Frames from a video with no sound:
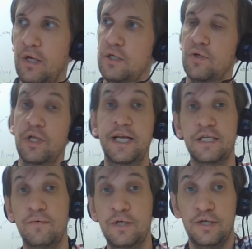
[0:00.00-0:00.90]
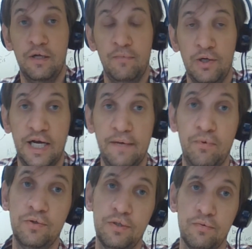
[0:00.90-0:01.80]
So the next one is all about
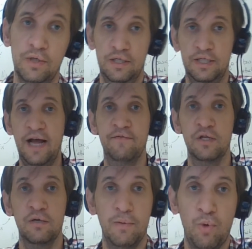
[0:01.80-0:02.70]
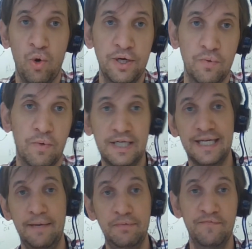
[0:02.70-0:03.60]
dipoles. We can dive a little bit more into what
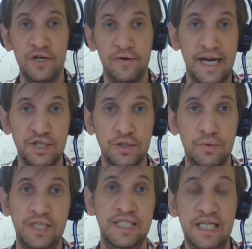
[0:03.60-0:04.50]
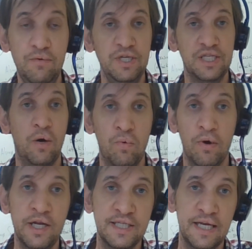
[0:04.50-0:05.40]
types of interactions we see. We saw one
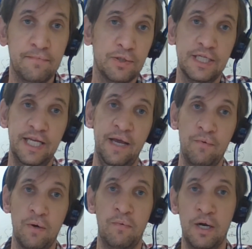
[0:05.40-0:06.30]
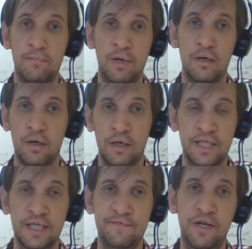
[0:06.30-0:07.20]
example today where or in
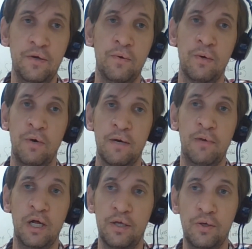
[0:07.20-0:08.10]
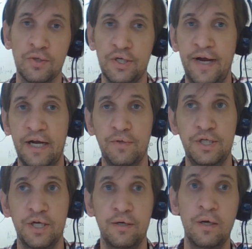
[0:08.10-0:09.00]
this video where water molecules interact with each
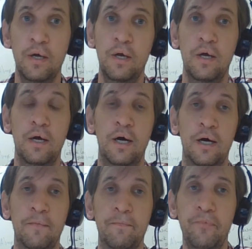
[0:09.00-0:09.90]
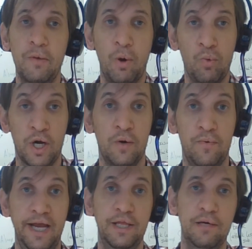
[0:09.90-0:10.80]
other. But we're going to
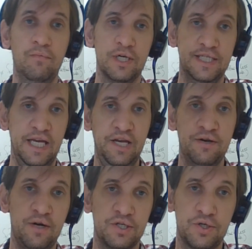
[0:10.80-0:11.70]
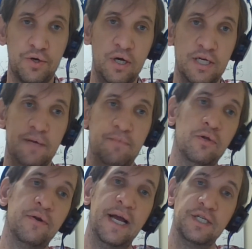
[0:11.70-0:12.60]
rank them. We're going to say here are strong dipole
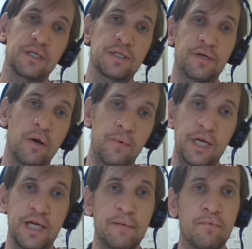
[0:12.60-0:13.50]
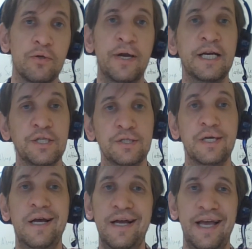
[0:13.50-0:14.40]
interactions, here are weak dipole interactions,
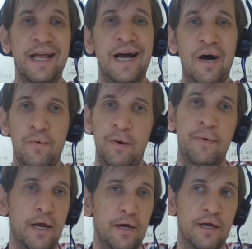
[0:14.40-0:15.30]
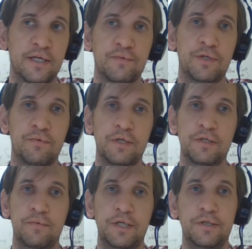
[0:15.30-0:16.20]
and how do we recognize which one is
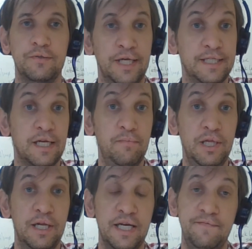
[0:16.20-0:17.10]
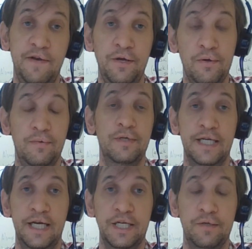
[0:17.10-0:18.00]
which. So that's going to be the next video, which I
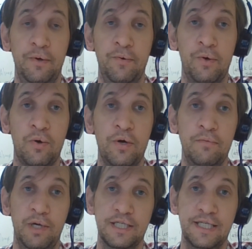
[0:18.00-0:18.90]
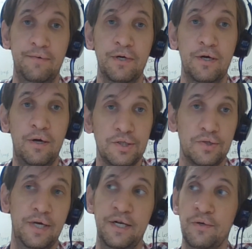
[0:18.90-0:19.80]
get to re-record because that one also
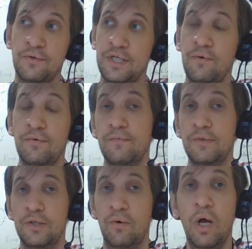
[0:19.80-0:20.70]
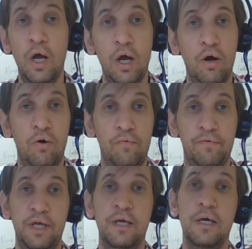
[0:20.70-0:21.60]
had no sound. So
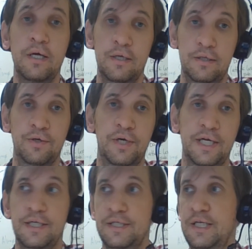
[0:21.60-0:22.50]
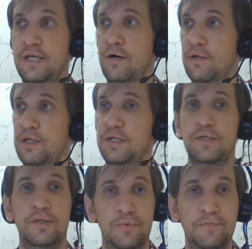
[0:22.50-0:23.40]
hopefully you'll get to see all
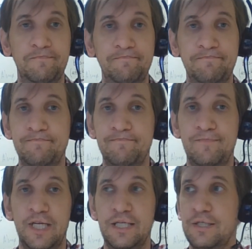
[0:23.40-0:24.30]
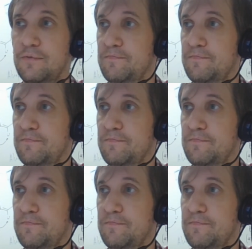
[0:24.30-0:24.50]
these. Thanks.